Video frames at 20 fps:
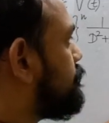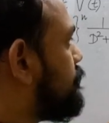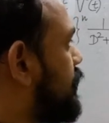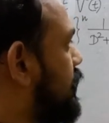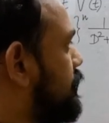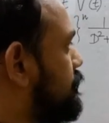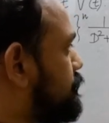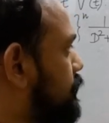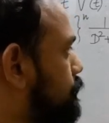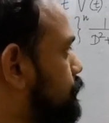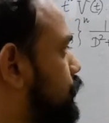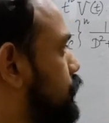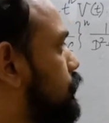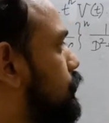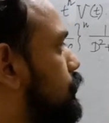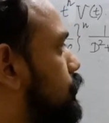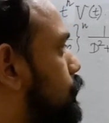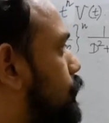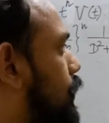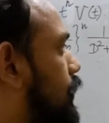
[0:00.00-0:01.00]
vary from
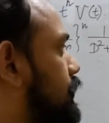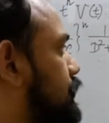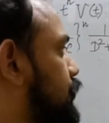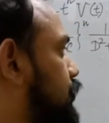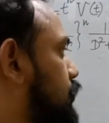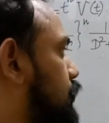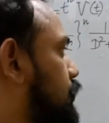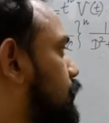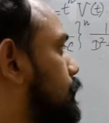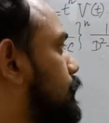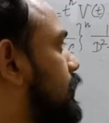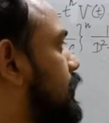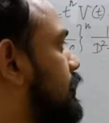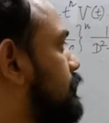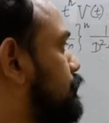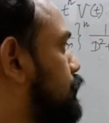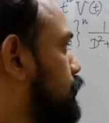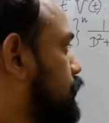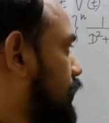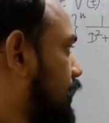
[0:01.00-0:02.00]
0 to 1. 0 will
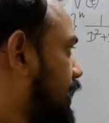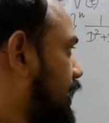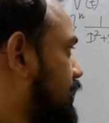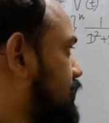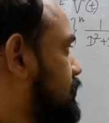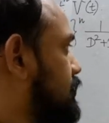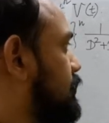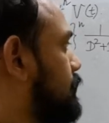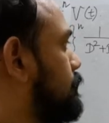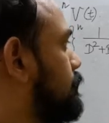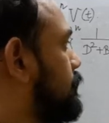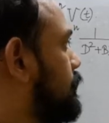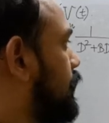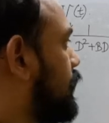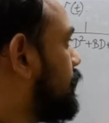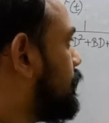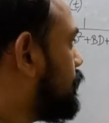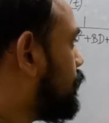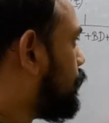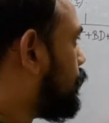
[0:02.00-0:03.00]
give you the a term.
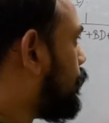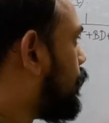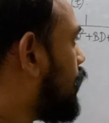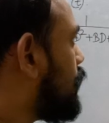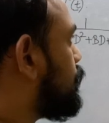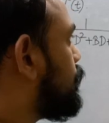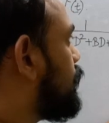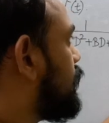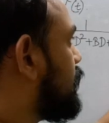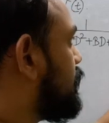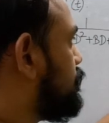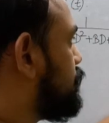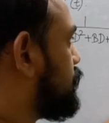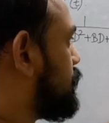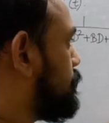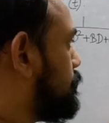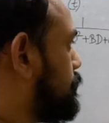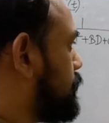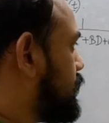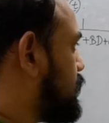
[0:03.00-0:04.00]
1 will give
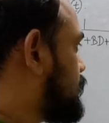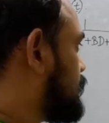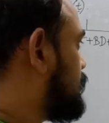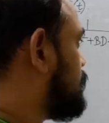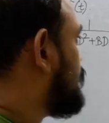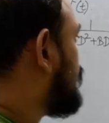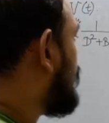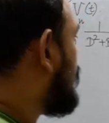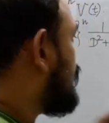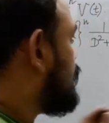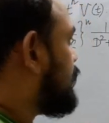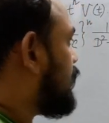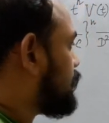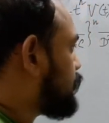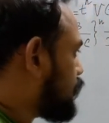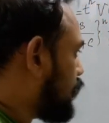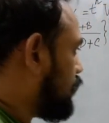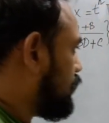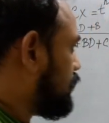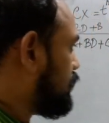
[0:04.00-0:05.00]
you the b term.
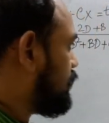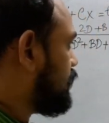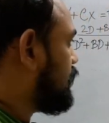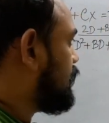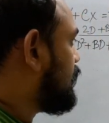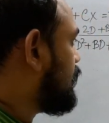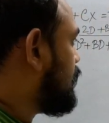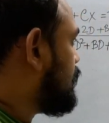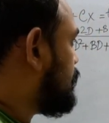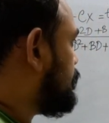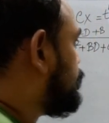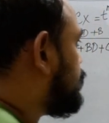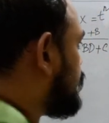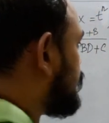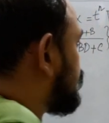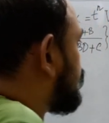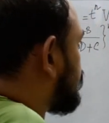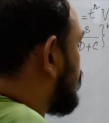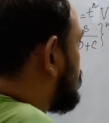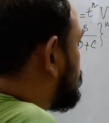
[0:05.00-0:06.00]
That's all. The
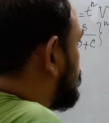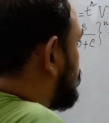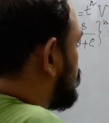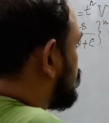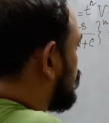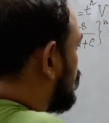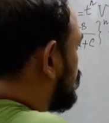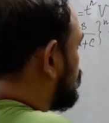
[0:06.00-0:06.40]
first statement is